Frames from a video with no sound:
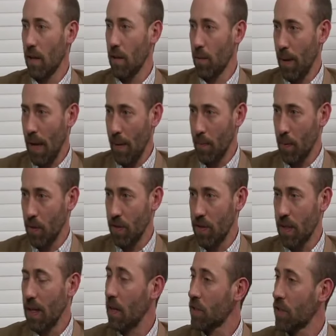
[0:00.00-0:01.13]
other
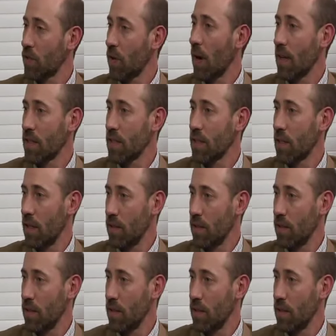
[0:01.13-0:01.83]
papers in a trust.